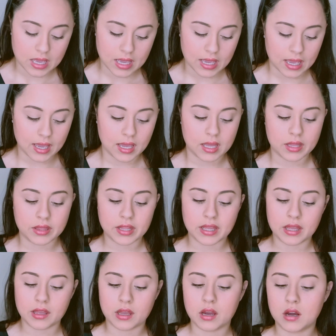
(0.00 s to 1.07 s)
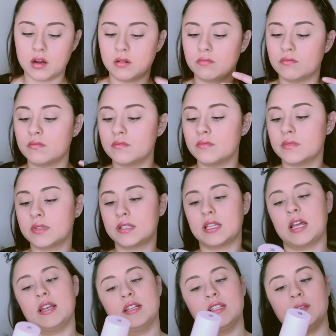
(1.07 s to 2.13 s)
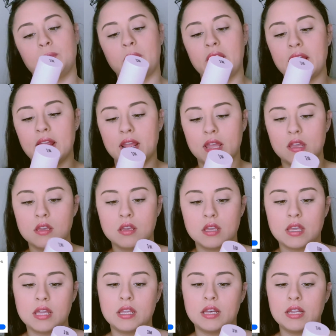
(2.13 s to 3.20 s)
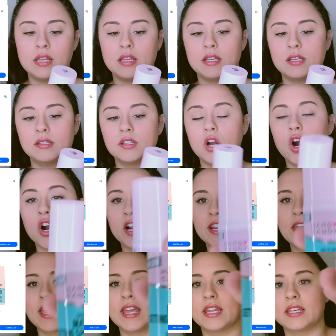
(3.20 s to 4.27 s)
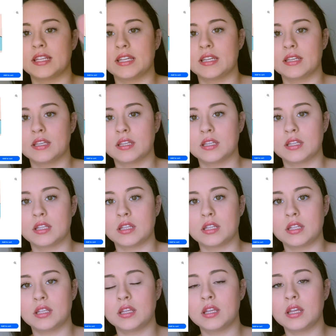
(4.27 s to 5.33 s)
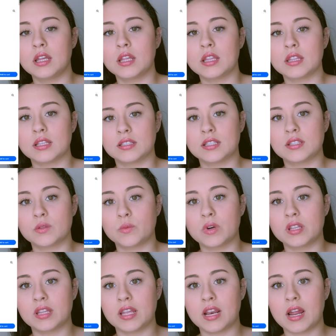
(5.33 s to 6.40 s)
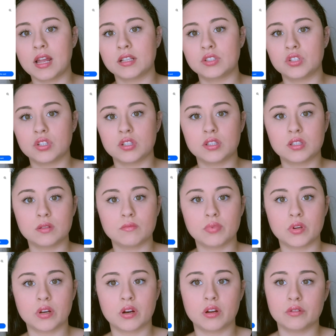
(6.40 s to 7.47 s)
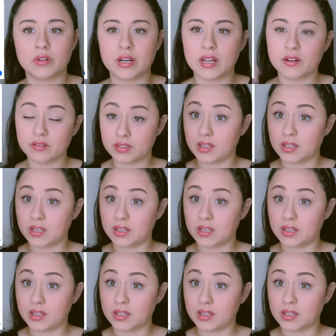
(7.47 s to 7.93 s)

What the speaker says: And the setting spray, it is Hard Candy. This is the one that I just put on right now.